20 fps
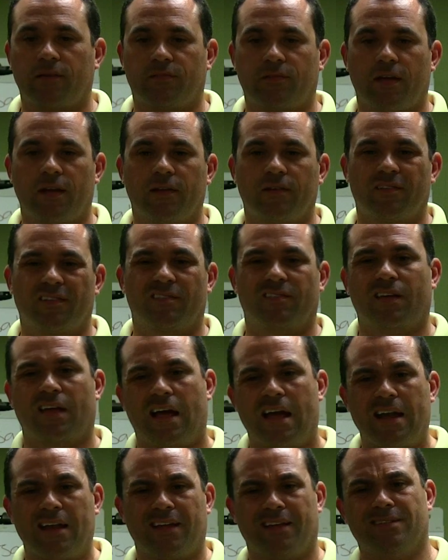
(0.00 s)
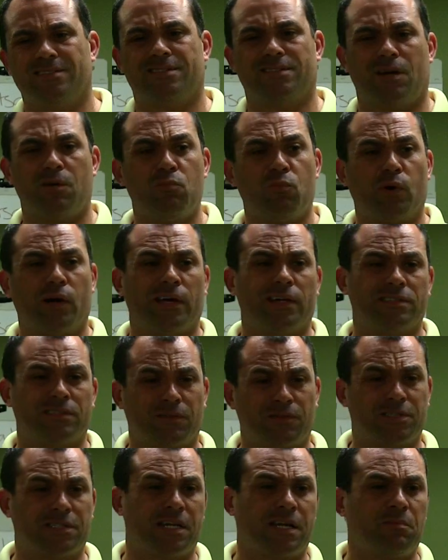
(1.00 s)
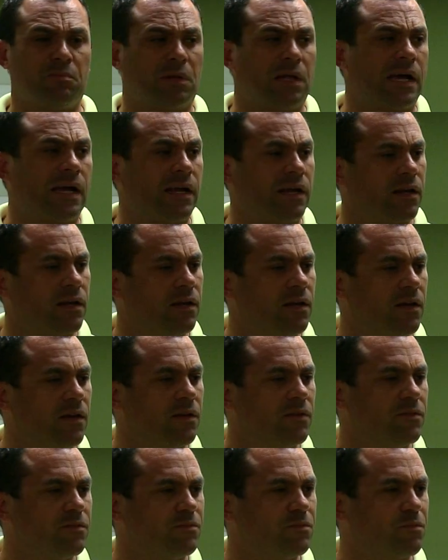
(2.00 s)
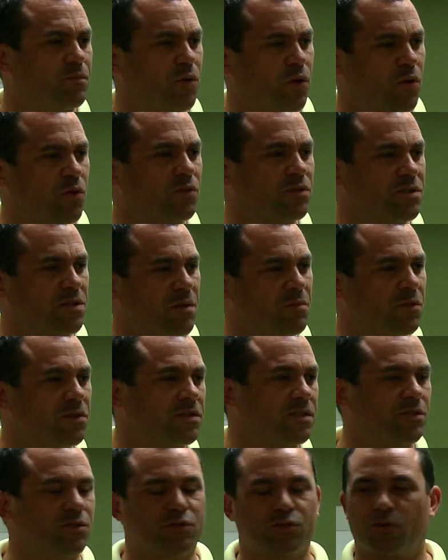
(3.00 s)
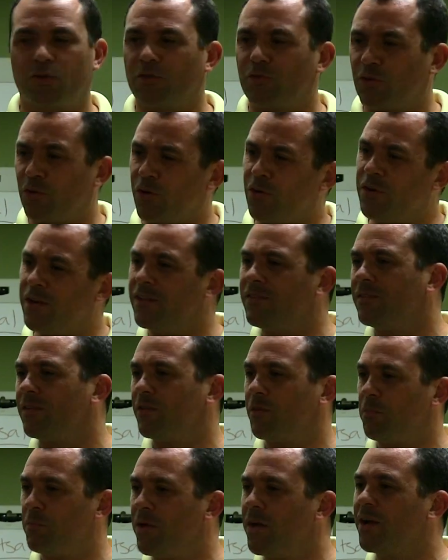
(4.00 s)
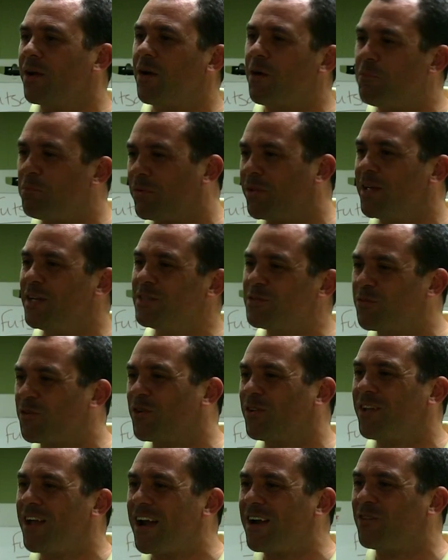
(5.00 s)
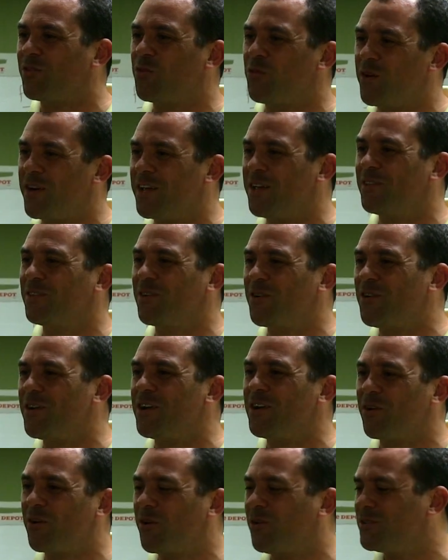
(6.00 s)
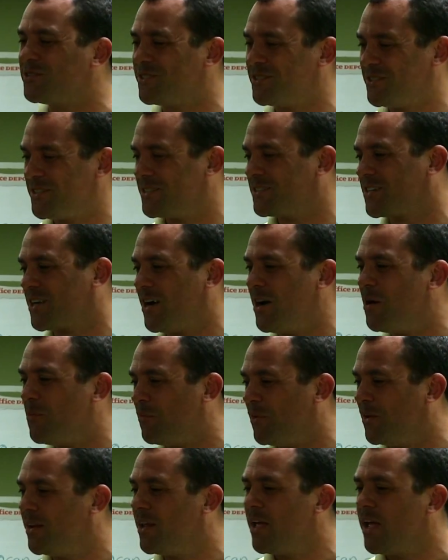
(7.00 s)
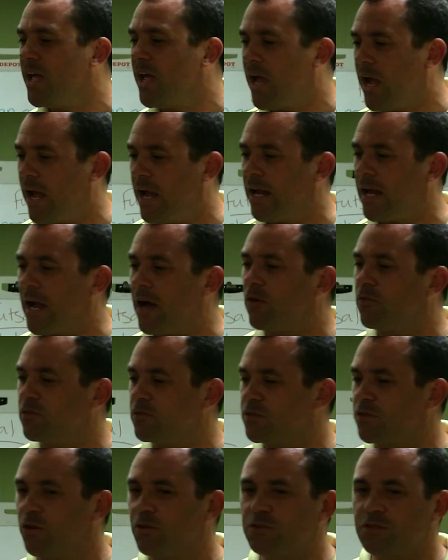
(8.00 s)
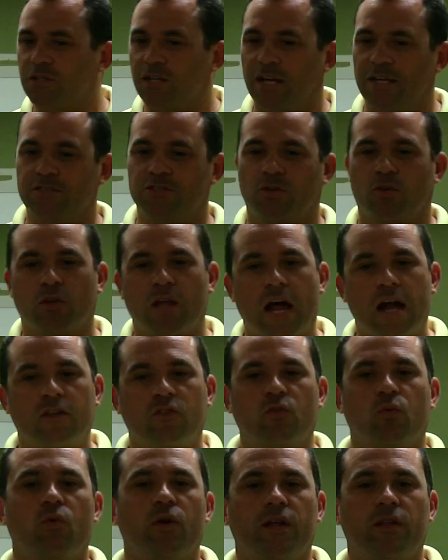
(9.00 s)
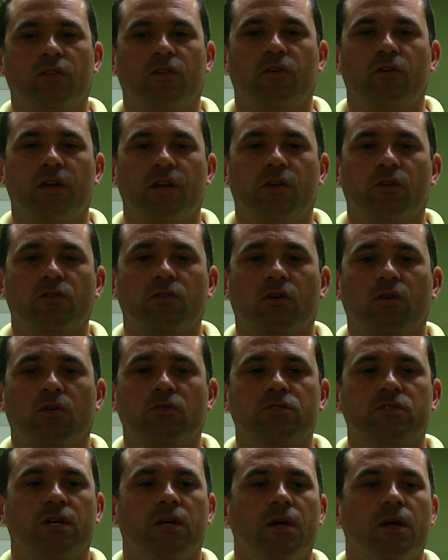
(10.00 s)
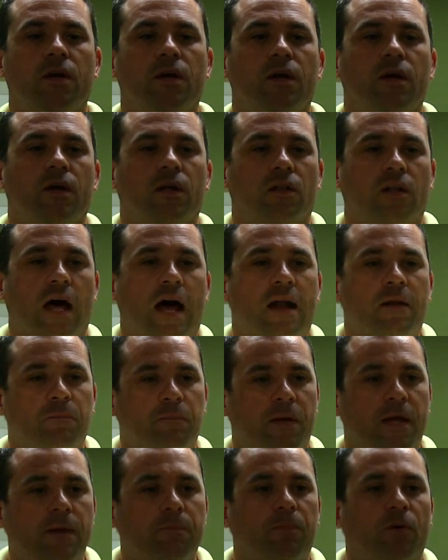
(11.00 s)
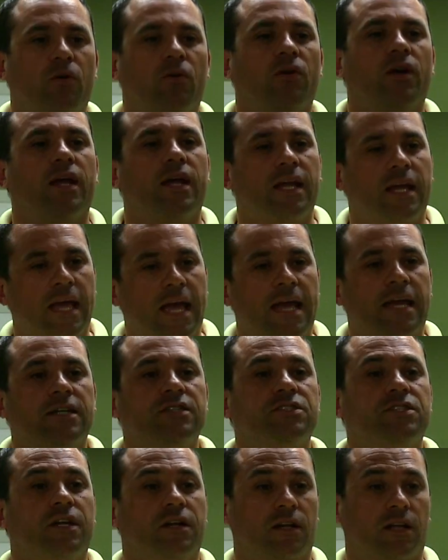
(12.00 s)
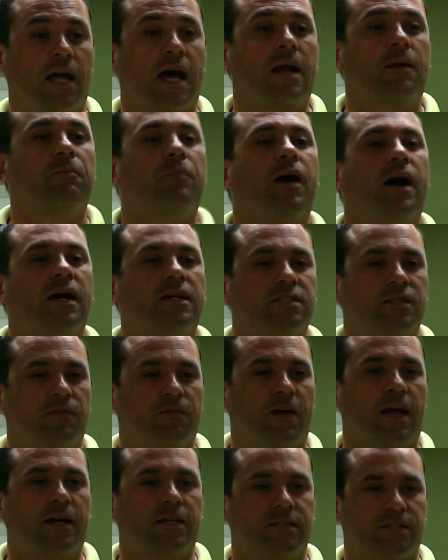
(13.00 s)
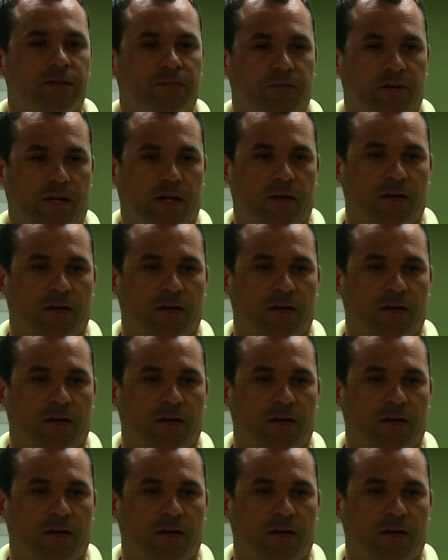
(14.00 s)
said is it's kind of, in some ways, it seemed like Colonel Summers has sort of turned into the pickup place for a lot of 20 and 30-year-olds to just come and hang out and socialize. So a lot of 20, 30-year-olds, a lot of people engaged in a lot of positive activity.